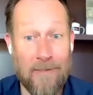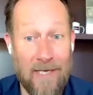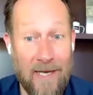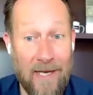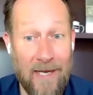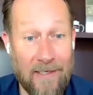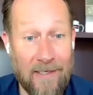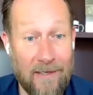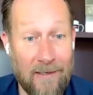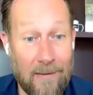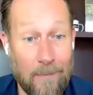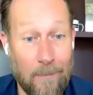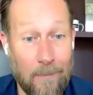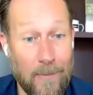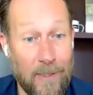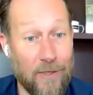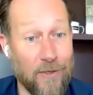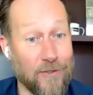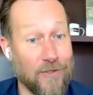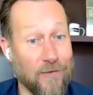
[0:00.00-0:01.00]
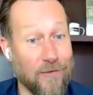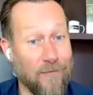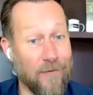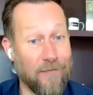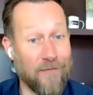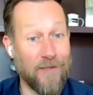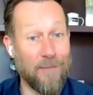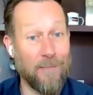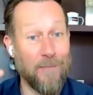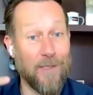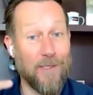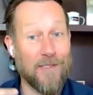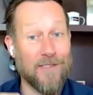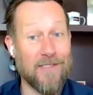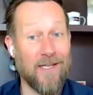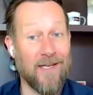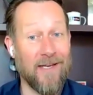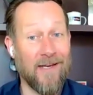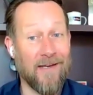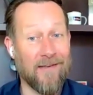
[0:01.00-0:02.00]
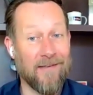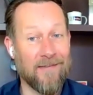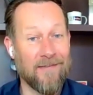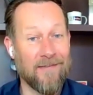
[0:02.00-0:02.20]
to hit you because you're 15 minutes late.